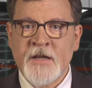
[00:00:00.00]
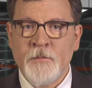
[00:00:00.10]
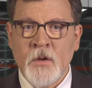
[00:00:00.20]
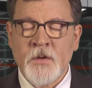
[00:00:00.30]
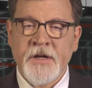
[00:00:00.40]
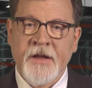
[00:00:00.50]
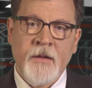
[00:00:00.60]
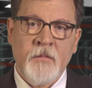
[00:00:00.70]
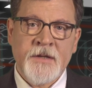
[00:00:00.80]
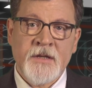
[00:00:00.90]
explosion in
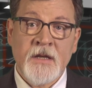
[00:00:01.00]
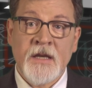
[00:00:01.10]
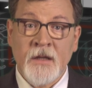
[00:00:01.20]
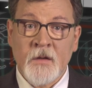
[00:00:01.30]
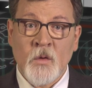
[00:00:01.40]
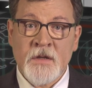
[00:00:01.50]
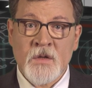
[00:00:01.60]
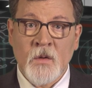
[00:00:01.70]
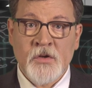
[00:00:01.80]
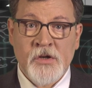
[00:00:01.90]
the muzzle killed 1
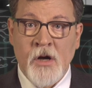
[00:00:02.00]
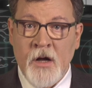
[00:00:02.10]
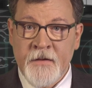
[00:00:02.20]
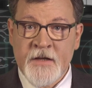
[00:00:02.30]
soldier on